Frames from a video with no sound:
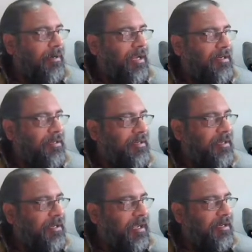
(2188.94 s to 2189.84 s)
last
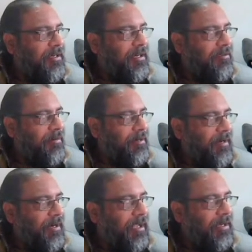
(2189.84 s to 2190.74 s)
year I delivered
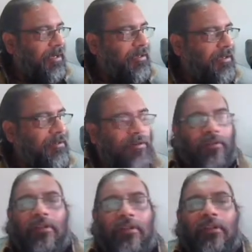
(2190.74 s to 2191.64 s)
one lecture
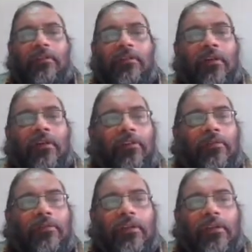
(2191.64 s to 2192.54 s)
on this how
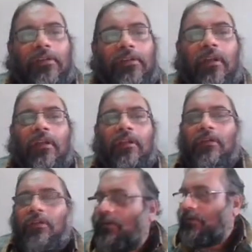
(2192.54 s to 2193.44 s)
to install.
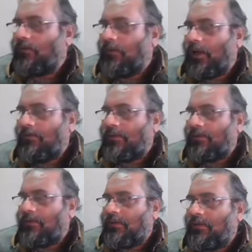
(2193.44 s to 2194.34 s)
So I will
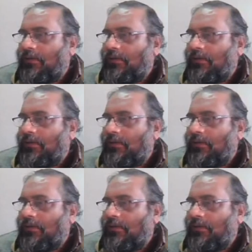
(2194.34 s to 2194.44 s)
share